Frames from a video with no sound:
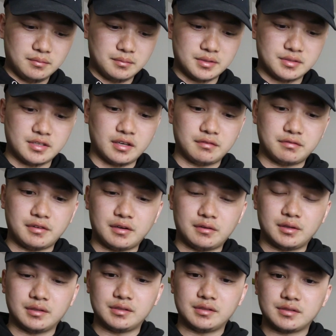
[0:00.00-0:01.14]
My second
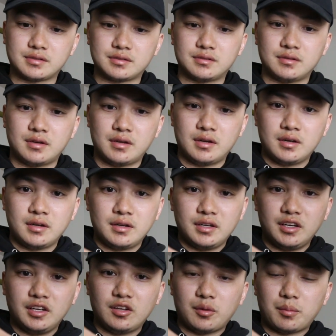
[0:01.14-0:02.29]
favorite is
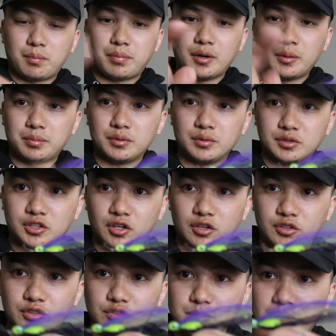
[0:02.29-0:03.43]
either purple and
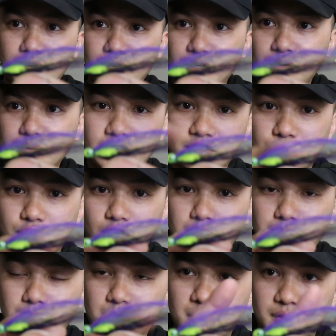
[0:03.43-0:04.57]
chartreuse body. That's a dark
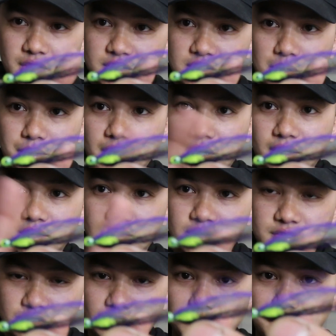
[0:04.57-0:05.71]
purple. That's not black.
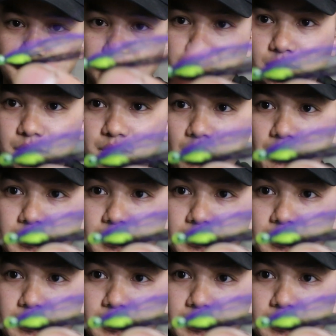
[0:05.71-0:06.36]
That's dark purple.